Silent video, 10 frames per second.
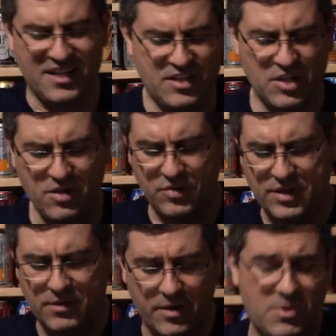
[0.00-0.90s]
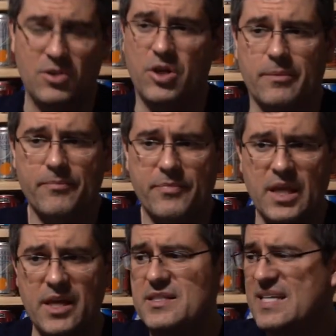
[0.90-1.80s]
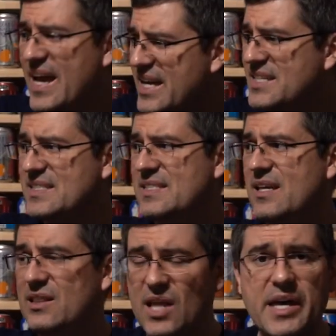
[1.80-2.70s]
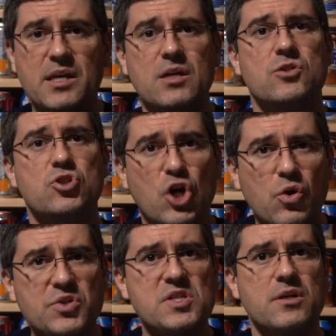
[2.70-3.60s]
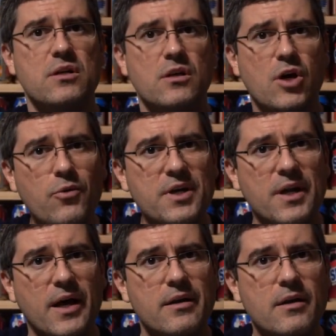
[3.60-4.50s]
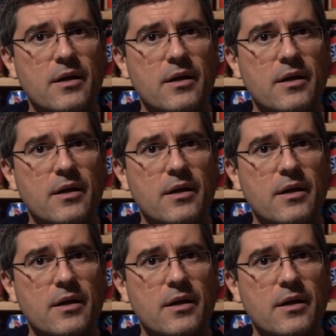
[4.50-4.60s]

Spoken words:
you know, look. It tastes like toasted coconut.